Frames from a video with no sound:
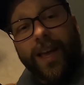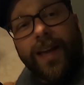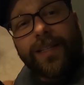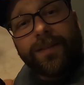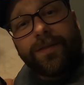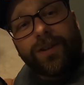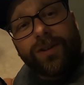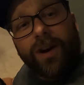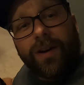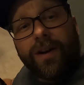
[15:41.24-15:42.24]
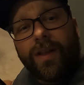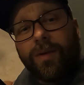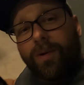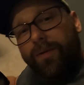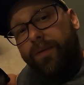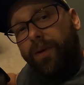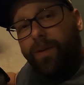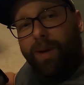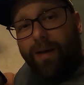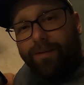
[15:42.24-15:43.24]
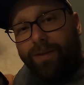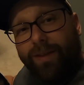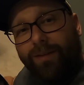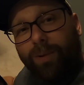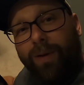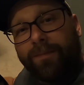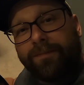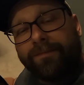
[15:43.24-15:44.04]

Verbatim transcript: in case if there's not another one for him after this one.